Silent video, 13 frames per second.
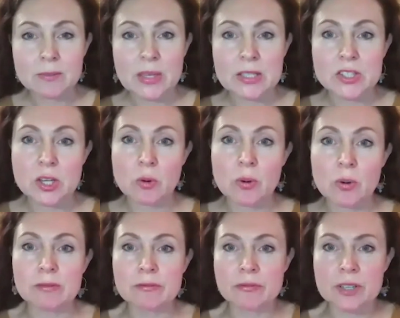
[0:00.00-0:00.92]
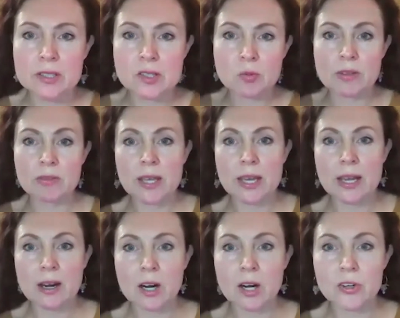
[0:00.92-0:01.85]
And so infants, when they
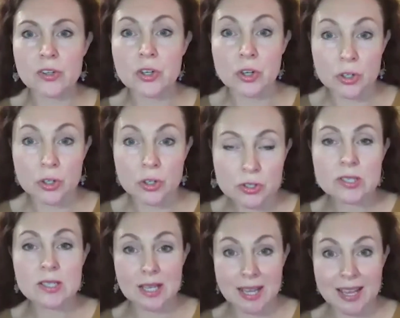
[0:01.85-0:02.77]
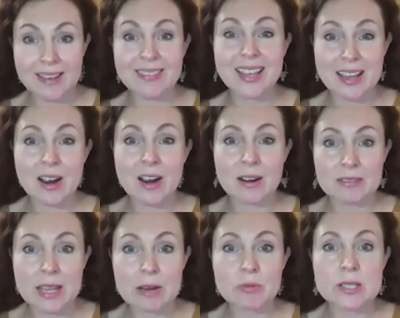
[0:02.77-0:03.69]
are nursed and
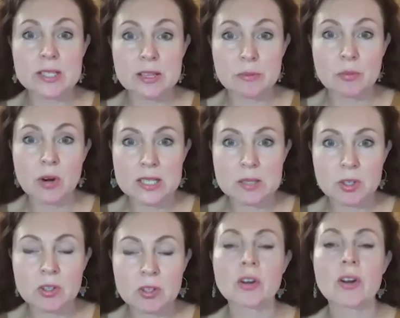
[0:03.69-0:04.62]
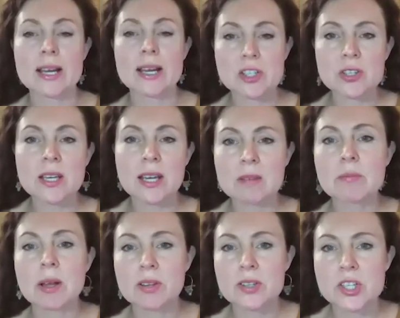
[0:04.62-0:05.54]
they receive breast milk, they're actually getting
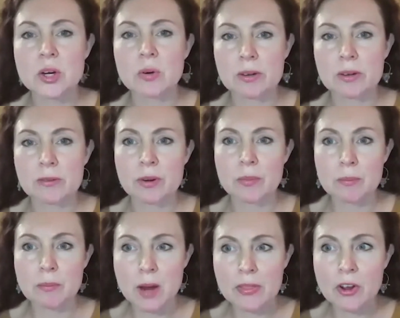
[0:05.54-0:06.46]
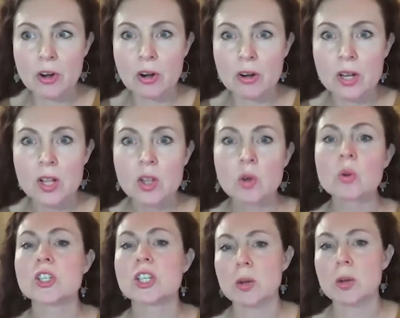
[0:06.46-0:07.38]
melatonin from the mother,
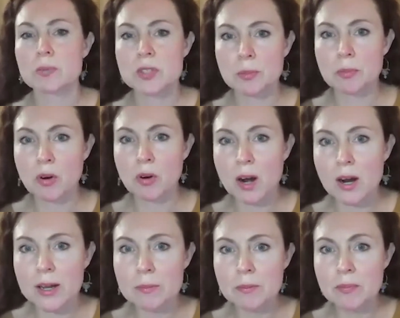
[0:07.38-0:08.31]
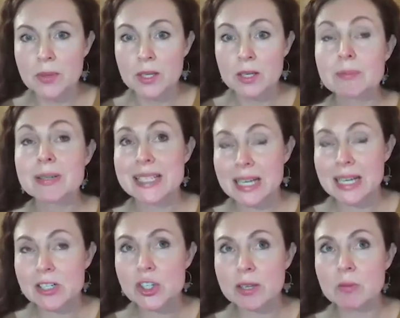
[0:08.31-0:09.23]
which helps to prime
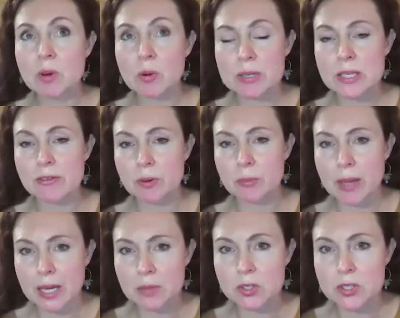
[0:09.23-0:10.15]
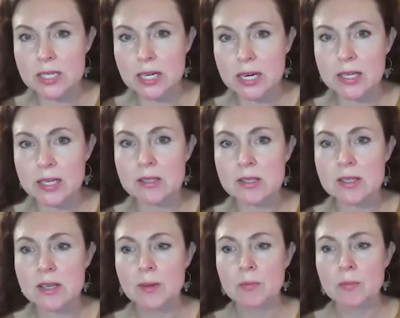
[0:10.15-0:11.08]
potentially what we see from animal studies.
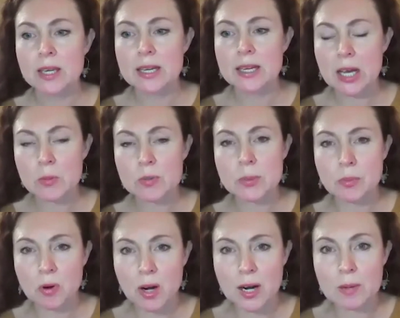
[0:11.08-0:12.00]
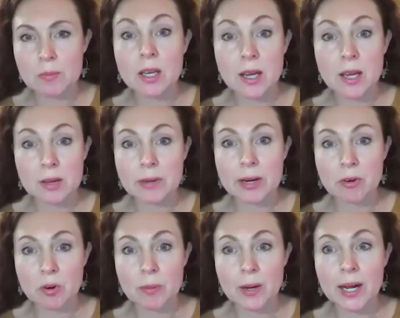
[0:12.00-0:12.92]
It helps to prime the gut
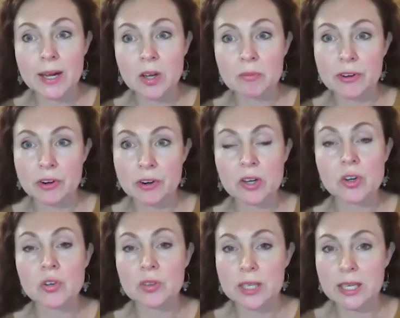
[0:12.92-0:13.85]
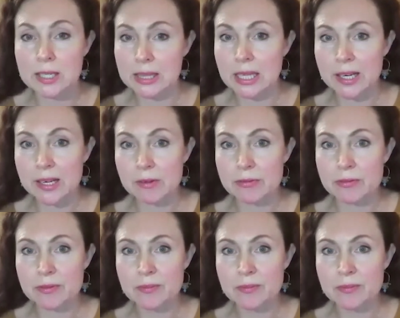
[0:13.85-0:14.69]
microbiome very early in life.